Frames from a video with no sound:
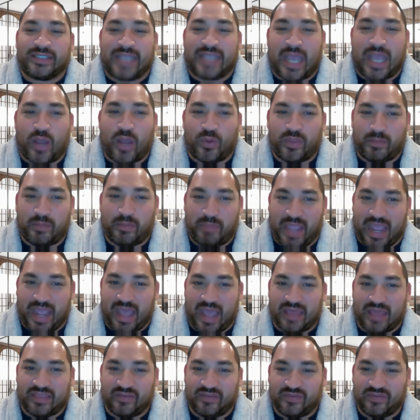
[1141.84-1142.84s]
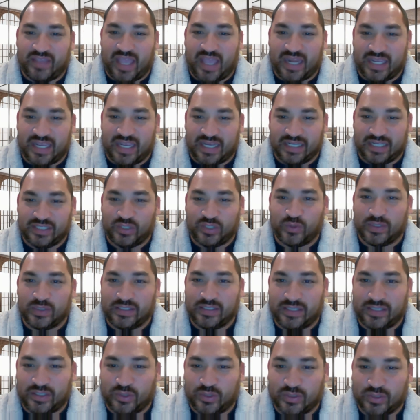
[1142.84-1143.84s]
down the path of getting to a
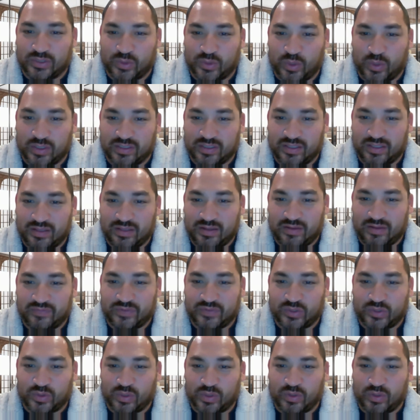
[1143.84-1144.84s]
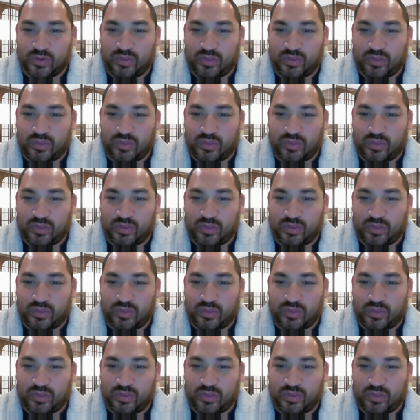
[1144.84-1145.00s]
single source of truth?